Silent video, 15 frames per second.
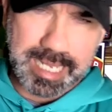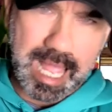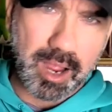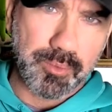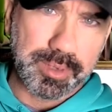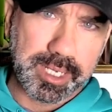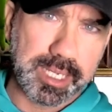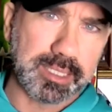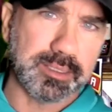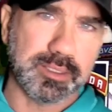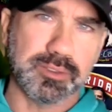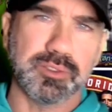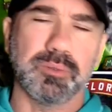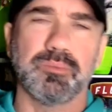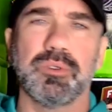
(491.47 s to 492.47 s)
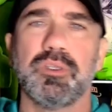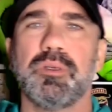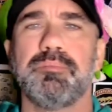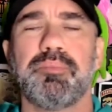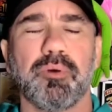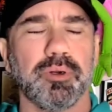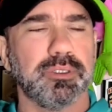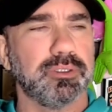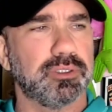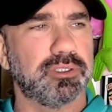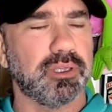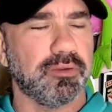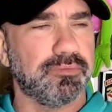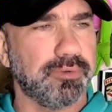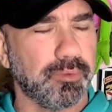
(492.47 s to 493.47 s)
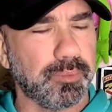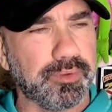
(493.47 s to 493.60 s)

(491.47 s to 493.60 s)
now we get to some real important stuff here.